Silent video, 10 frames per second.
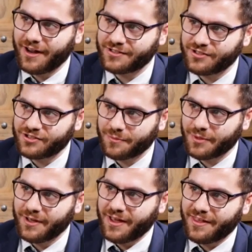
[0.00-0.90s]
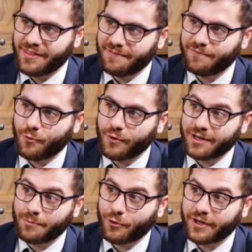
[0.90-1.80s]
relationship, and therefore
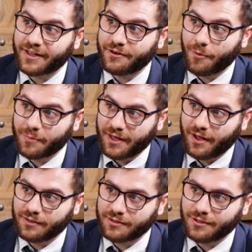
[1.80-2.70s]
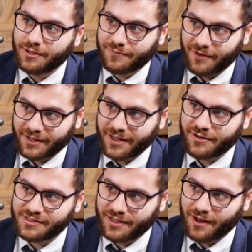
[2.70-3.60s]
an employer cannot be held
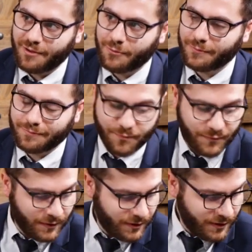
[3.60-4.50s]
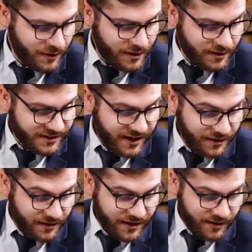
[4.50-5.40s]
vicariously liable.
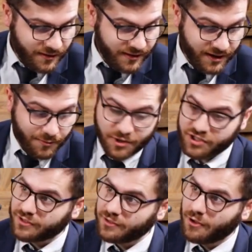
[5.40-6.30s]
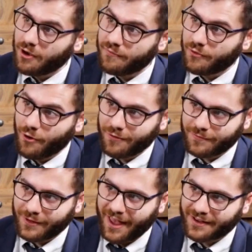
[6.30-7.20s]
Secondly, the commission of a
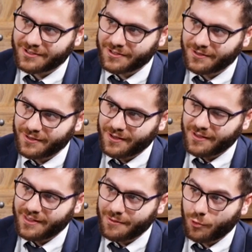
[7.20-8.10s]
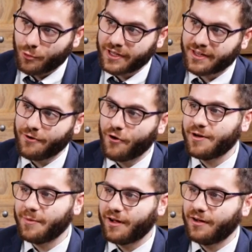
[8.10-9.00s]
wrongful act. The employer can
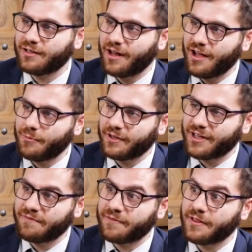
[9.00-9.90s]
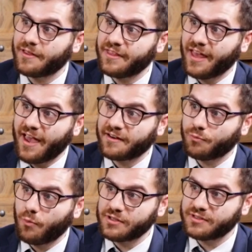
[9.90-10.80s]
only be held liable if the
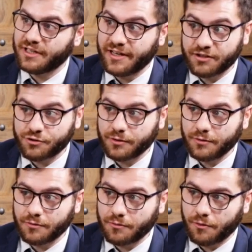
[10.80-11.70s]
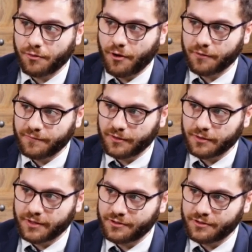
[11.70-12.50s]
act was delictual or wrongful